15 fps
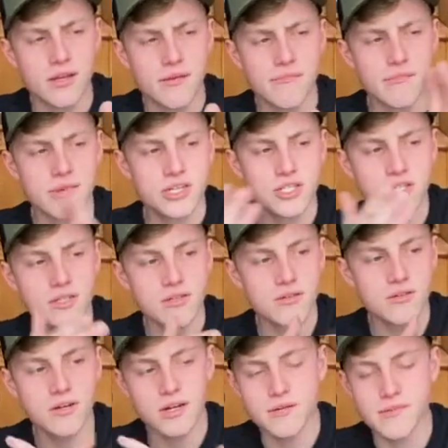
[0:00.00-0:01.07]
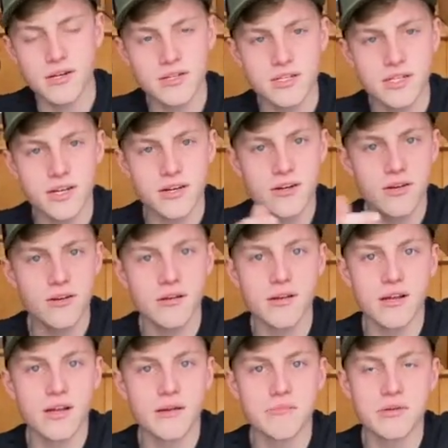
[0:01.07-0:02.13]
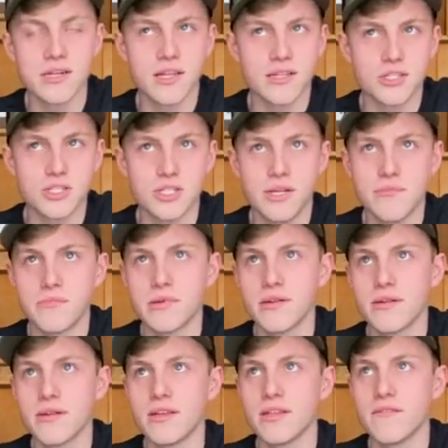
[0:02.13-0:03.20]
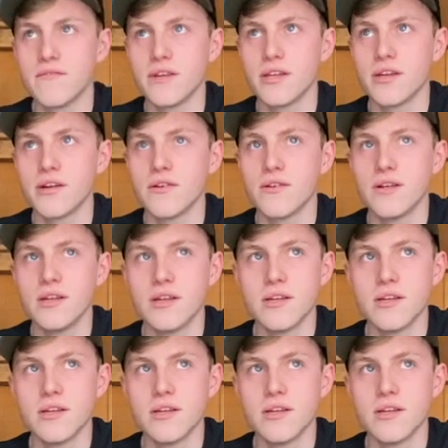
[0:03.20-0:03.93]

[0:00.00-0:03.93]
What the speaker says: mentioned or talked about a sticker, putting on the Jeep in the video.